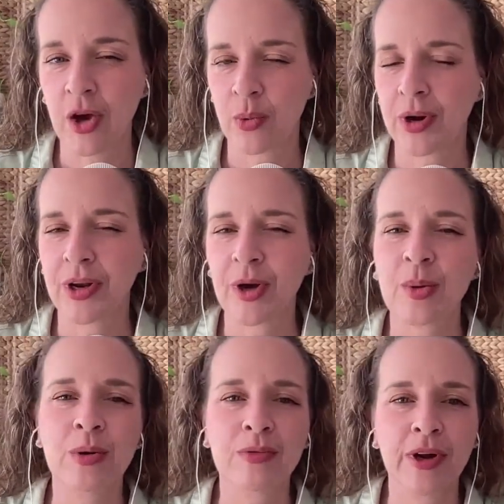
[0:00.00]
We're going to go
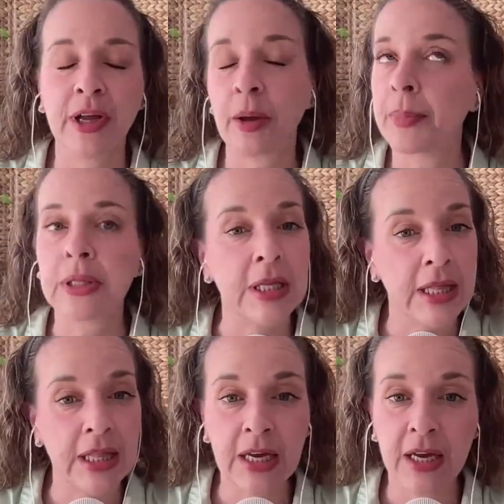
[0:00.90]
over a
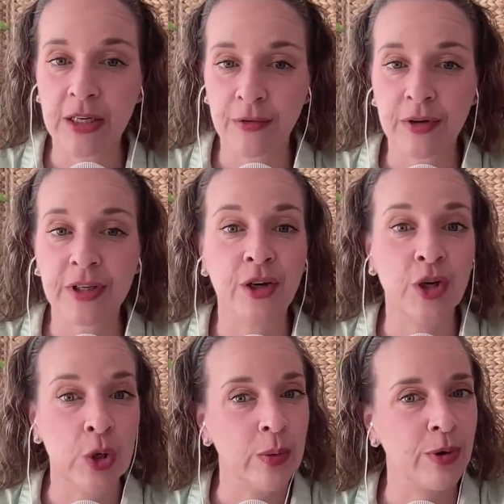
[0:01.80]
completely different and
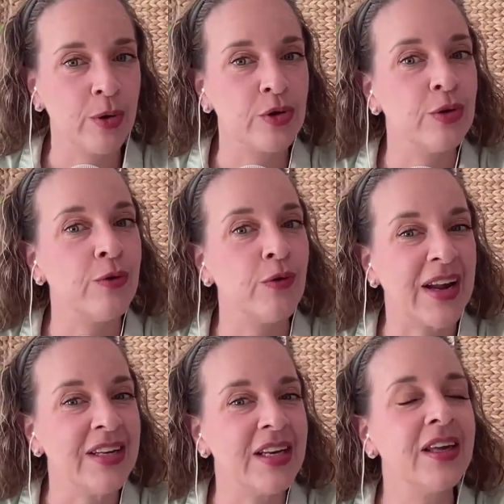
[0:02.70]
new approach to
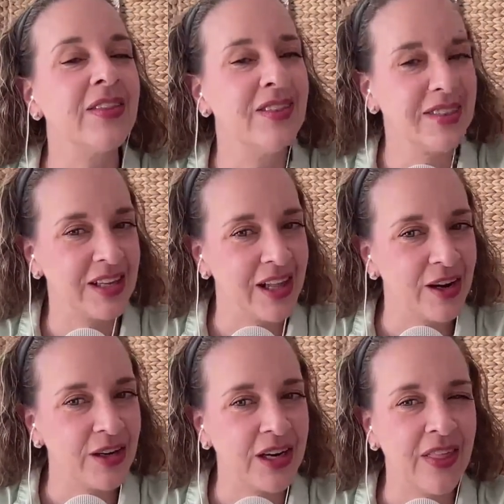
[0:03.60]
finding this
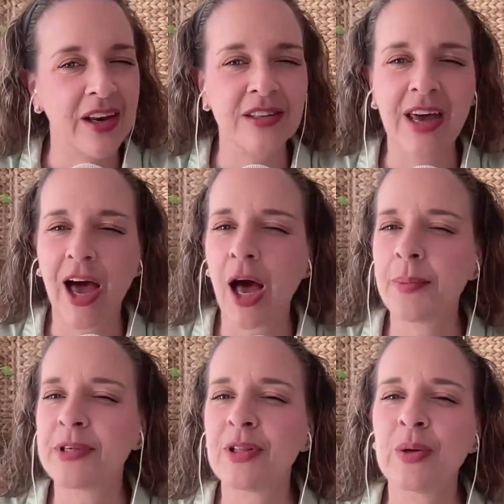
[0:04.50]
clarity that has
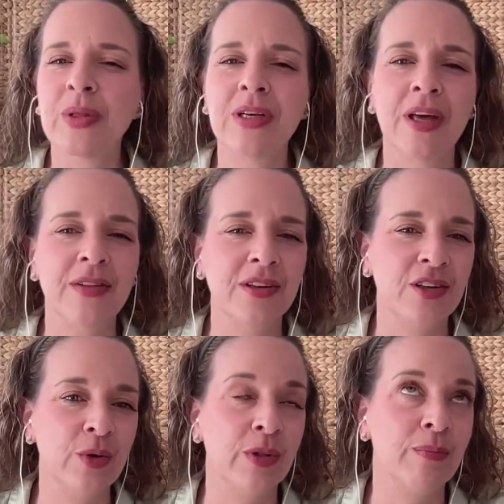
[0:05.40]
absolutely nothing to
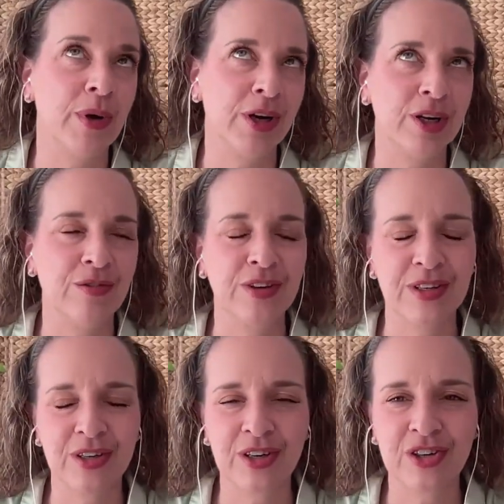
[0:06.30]
do with market
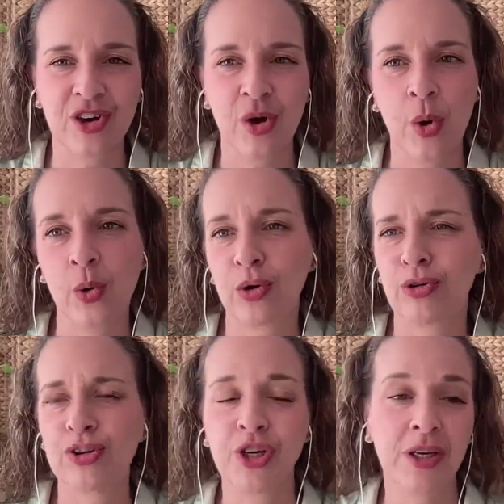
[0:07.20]
research or
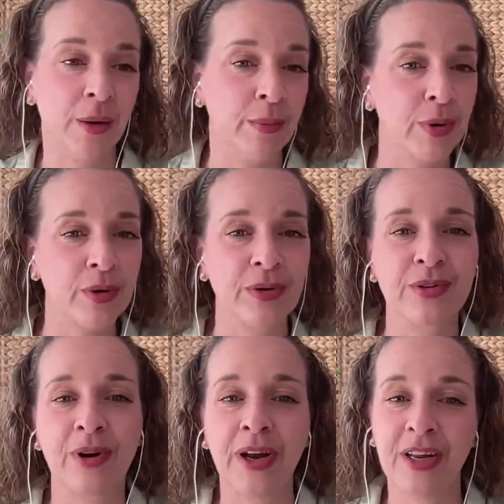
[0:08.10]
crunching
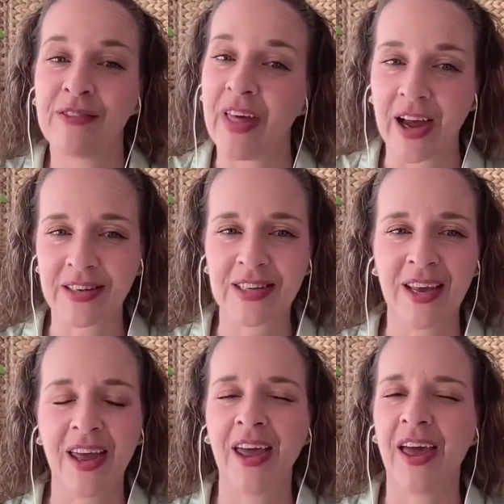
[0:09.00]
numbers or any of that.
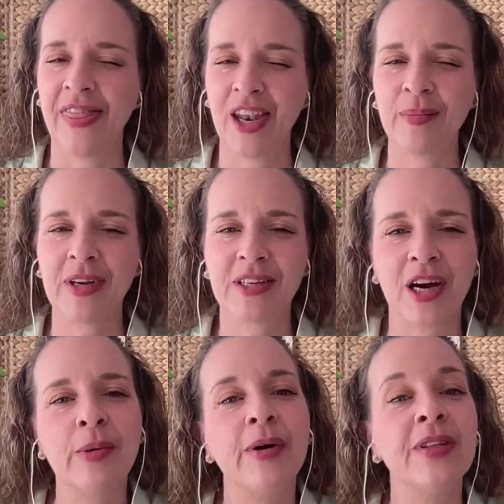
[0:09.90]
And then I'm going to
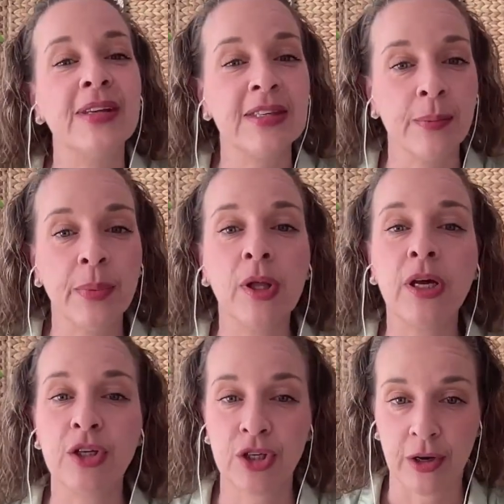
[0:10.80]
talk about the simple
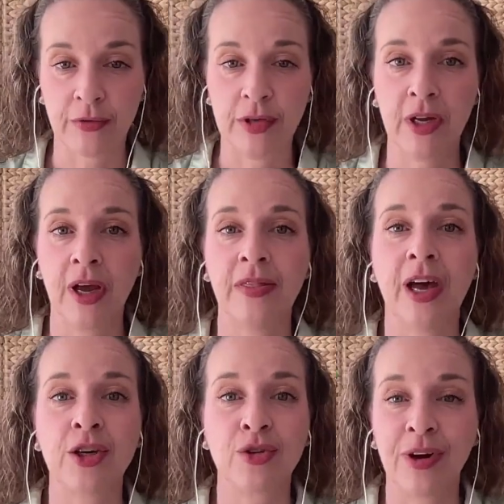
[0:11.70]
shift
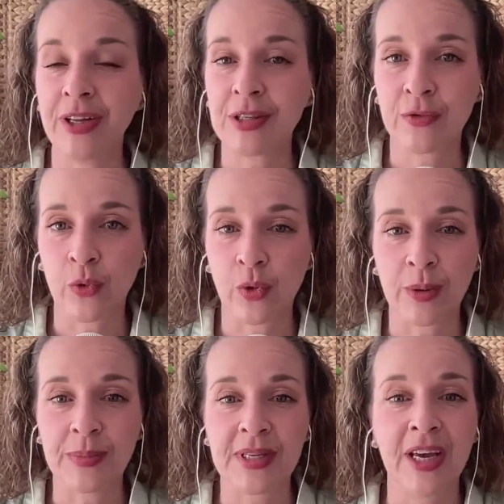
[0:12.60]
that
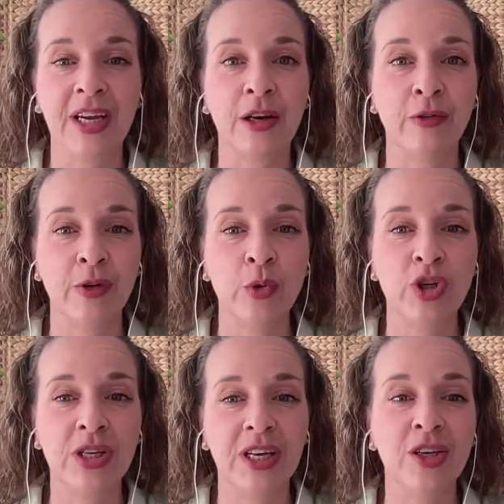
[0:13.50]
transforms
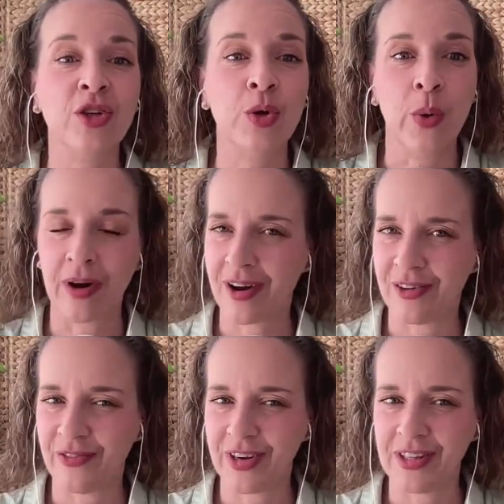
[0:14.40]
confusion into
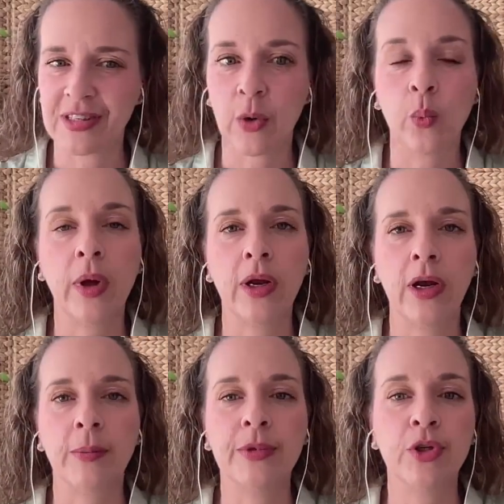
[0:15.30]
confidence when it
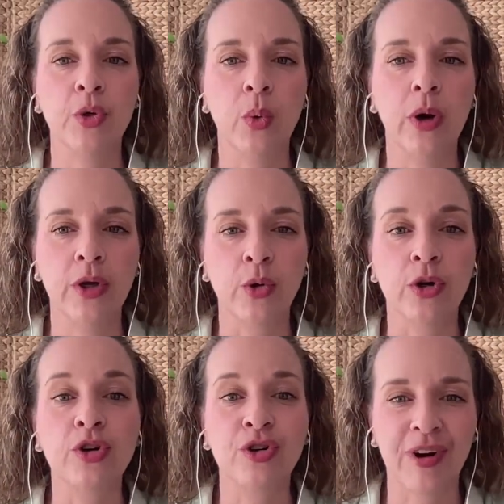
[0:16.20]
comes to
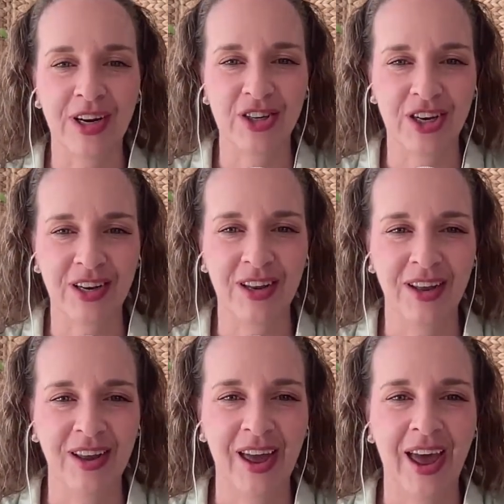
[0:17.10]
your direction.
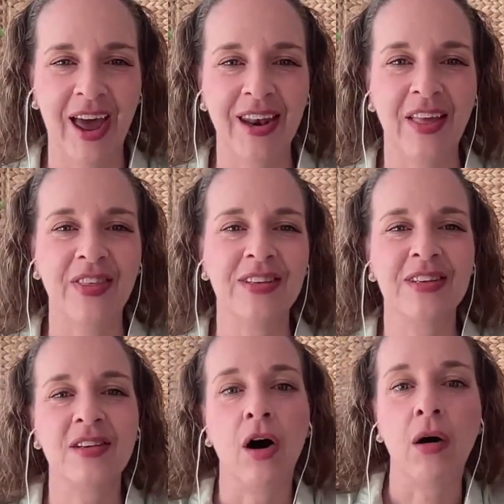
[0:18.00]
And this
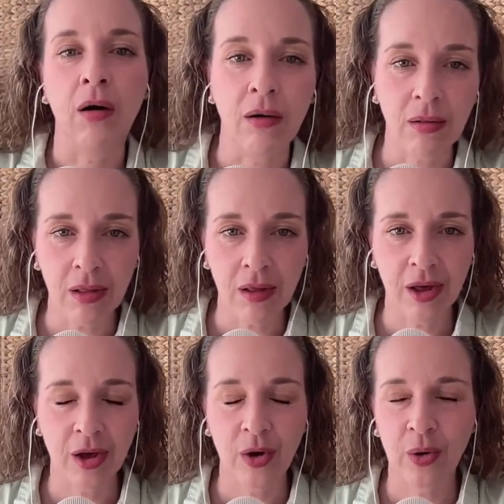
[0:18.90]
is all
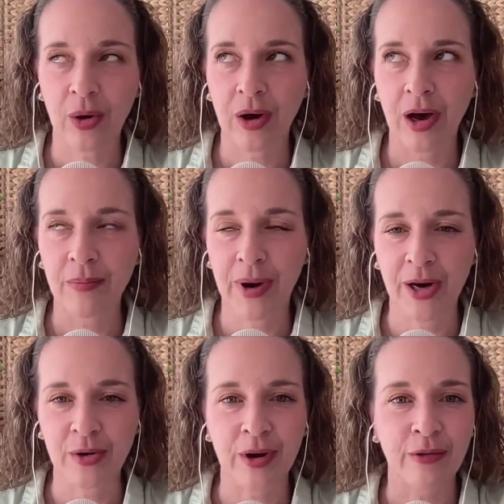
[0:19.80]

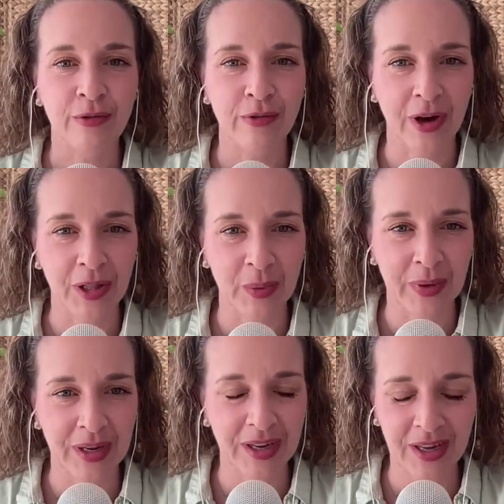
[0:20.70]
about
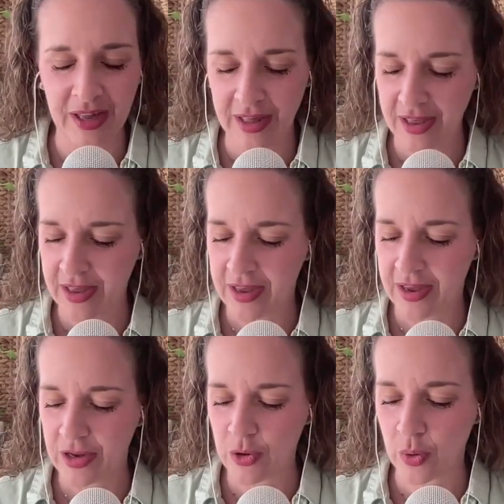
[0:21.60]
following
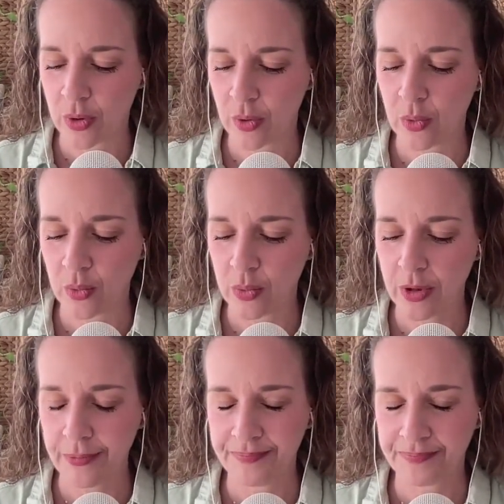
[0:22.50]
your
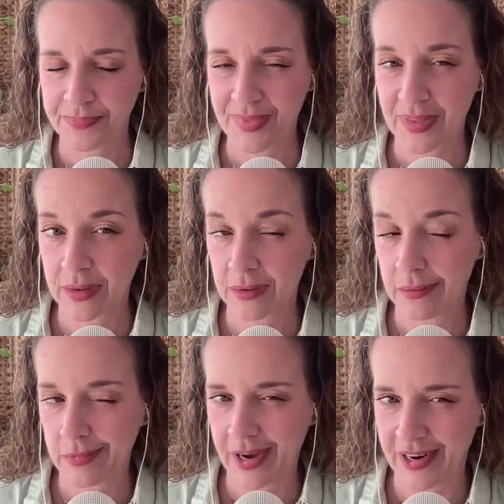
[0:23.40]
own
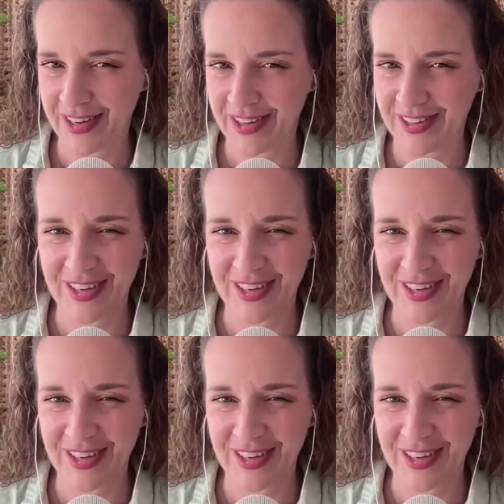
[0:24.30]
guidance.